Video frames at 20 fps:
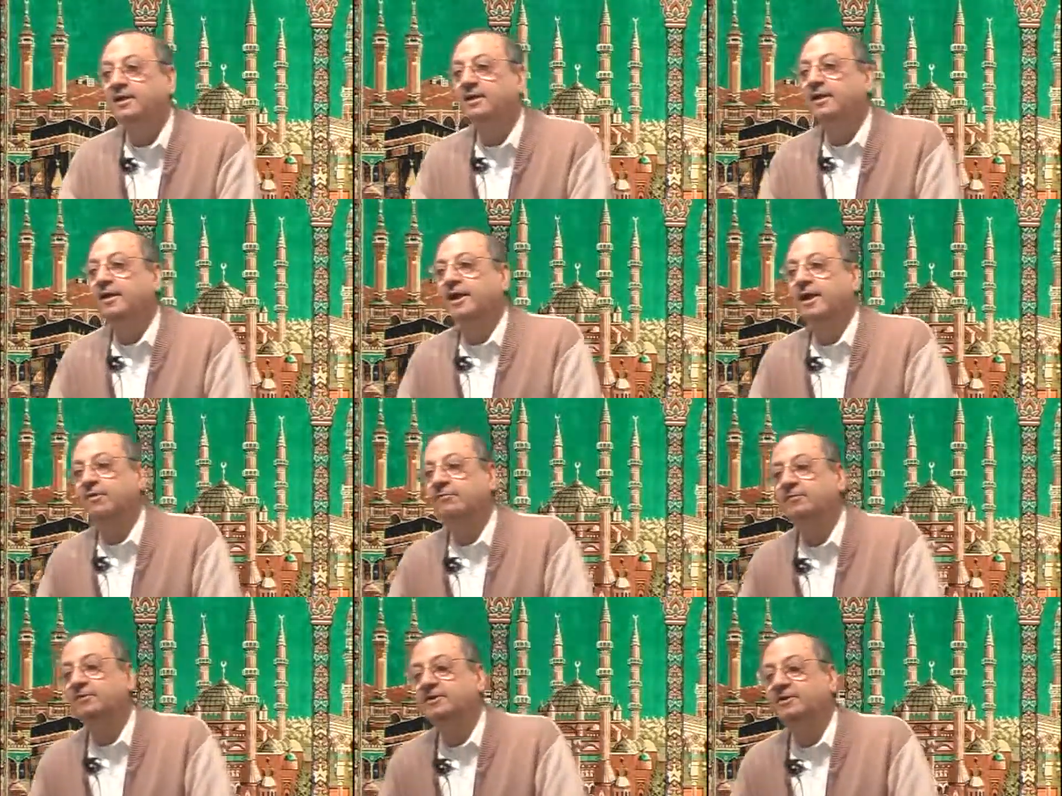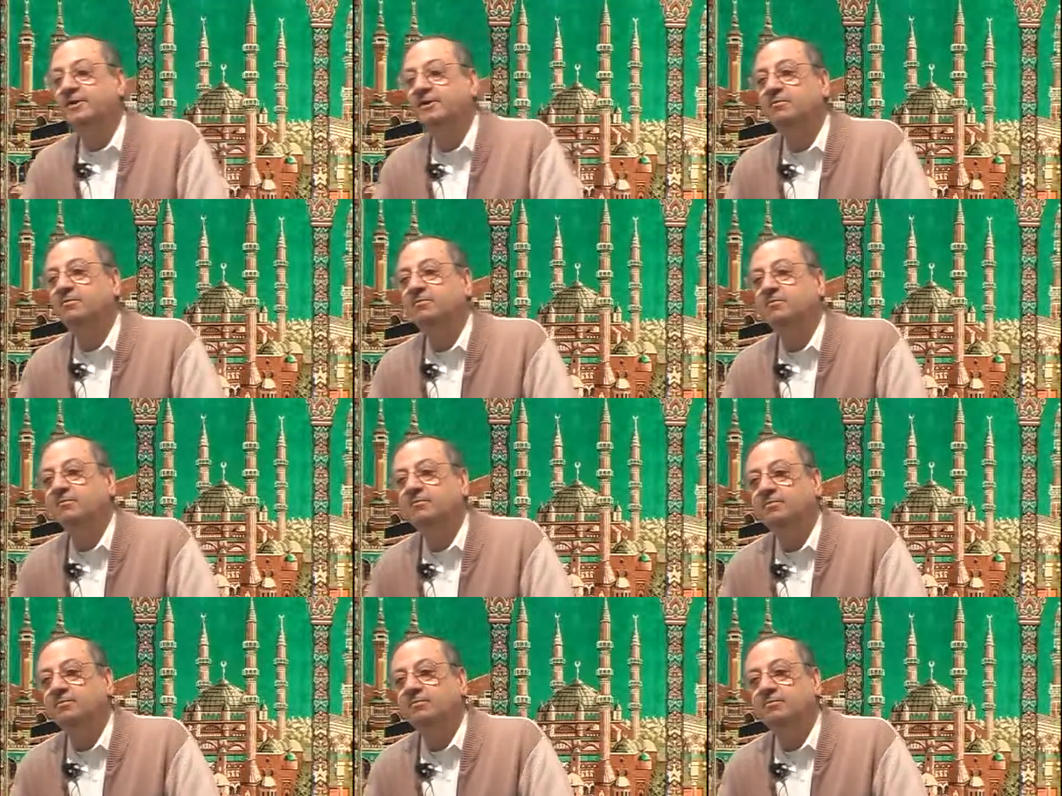
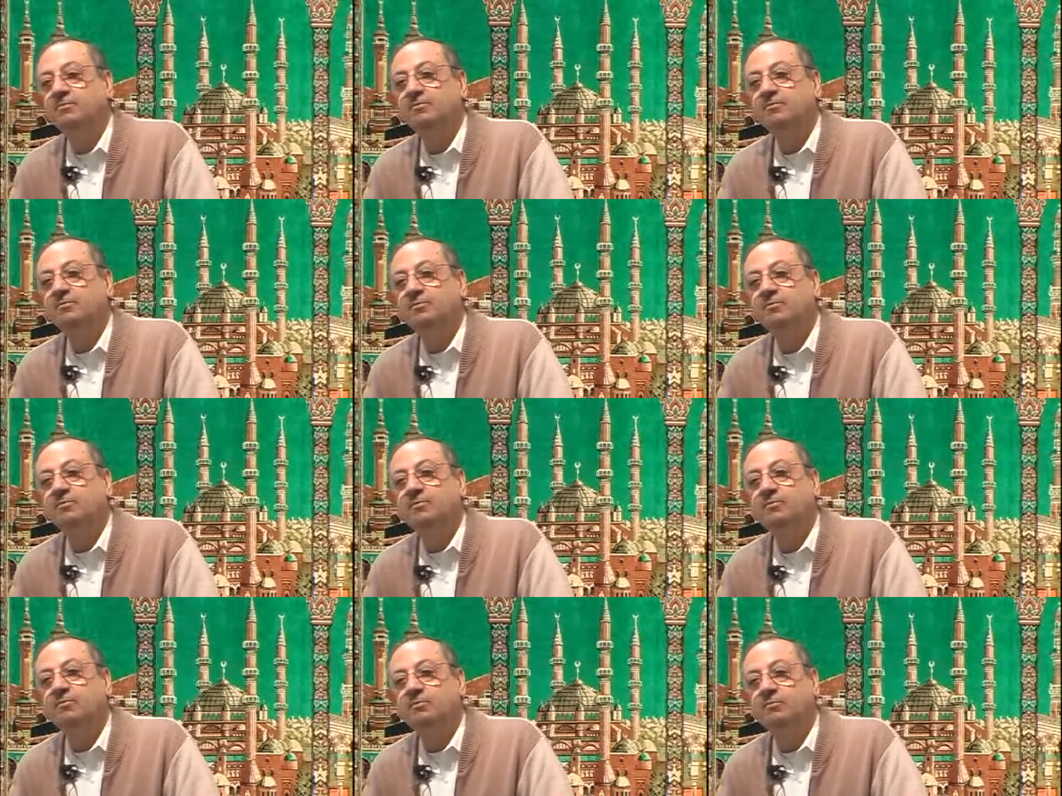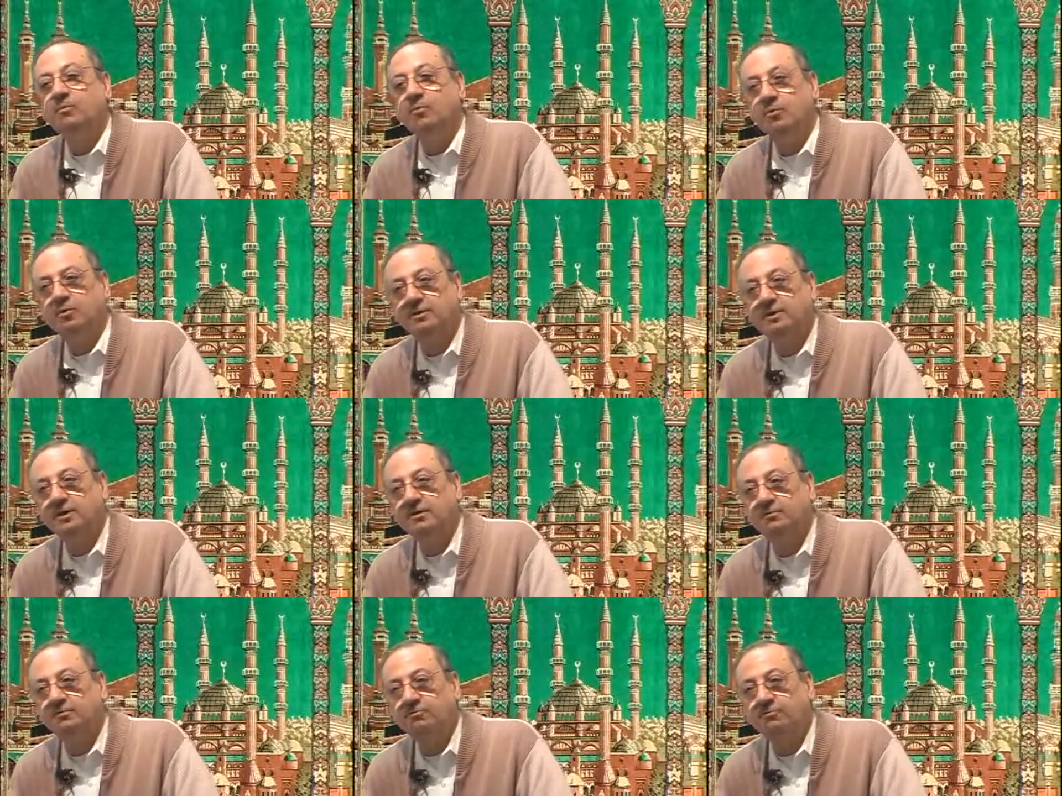Everything more
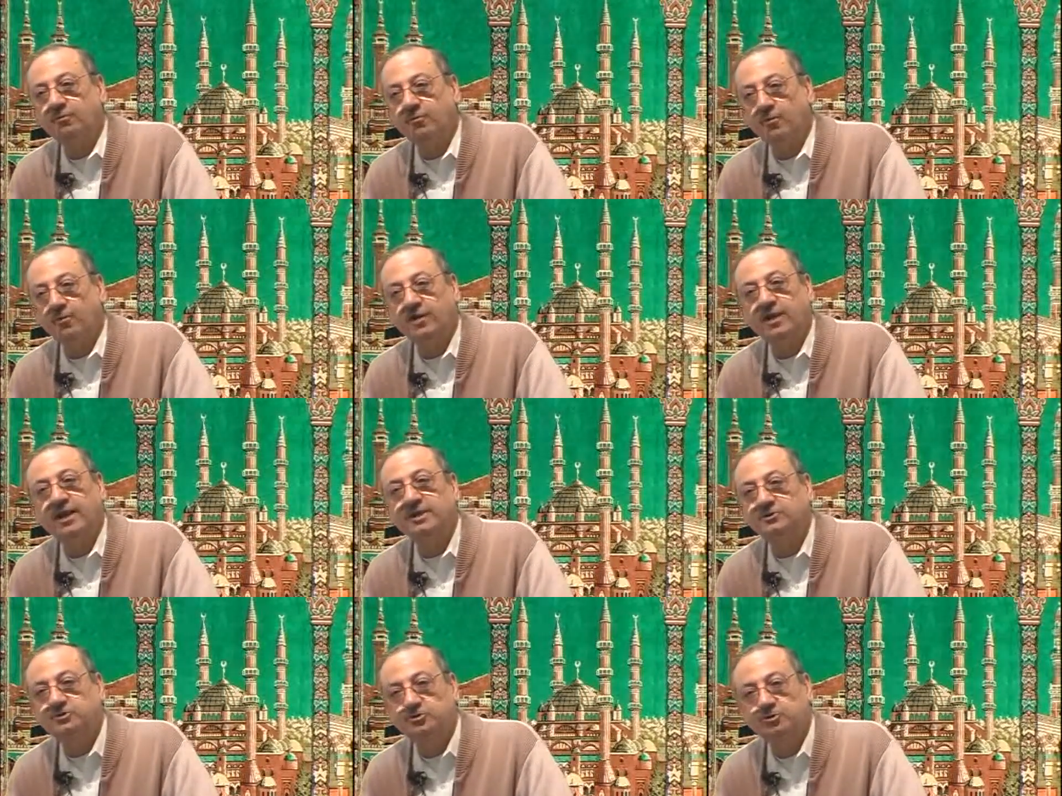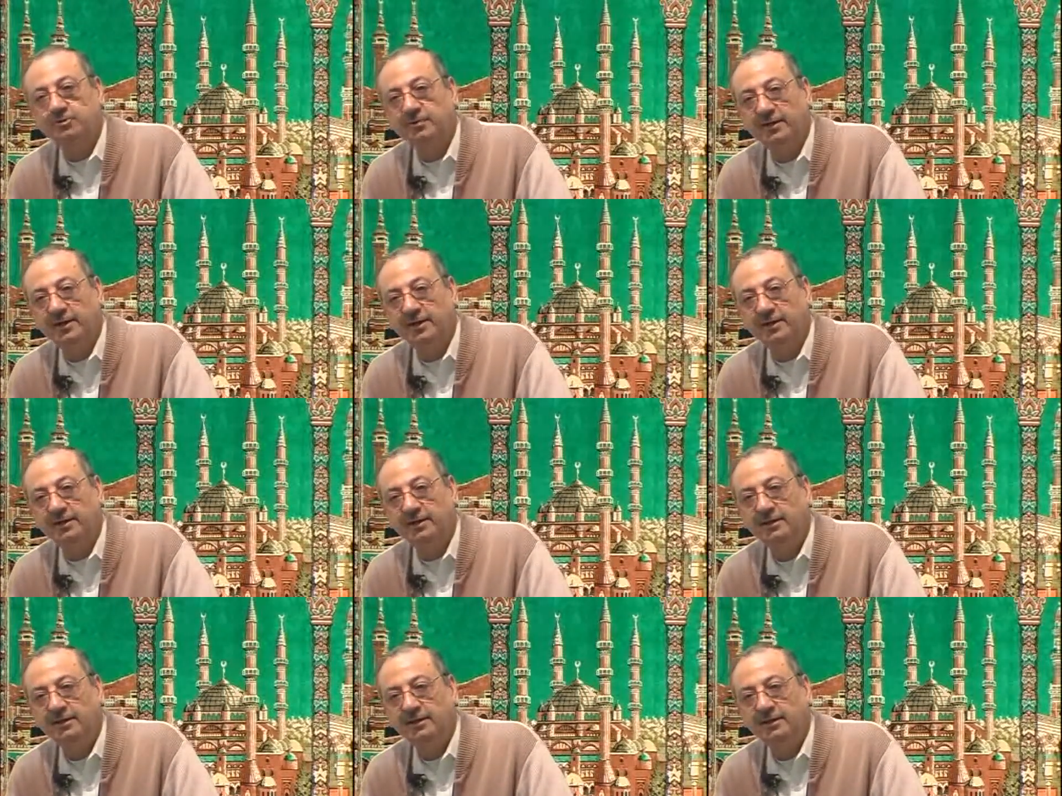than 4 has to be